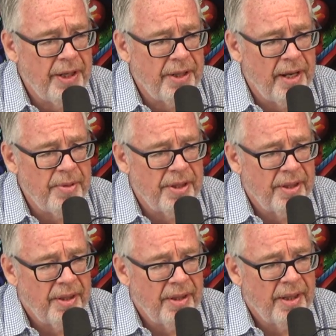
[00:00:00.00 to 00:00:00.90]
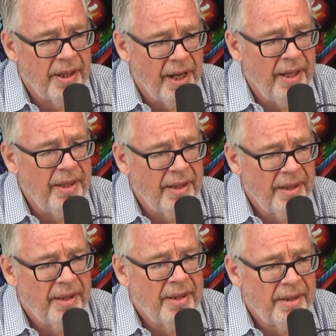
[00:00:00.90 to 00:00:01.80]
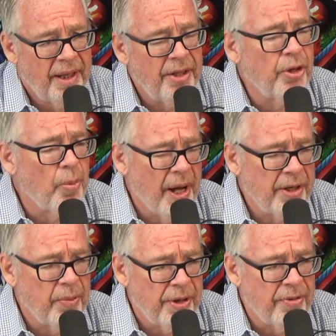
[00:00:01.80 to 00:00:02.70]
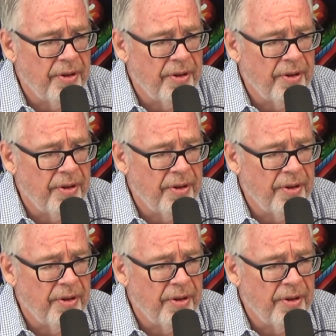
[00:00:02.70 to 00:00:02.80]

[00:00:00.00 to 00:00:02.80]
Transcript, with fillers: many times? Yep. Yeah, yeah, yeah. Do you go back to where your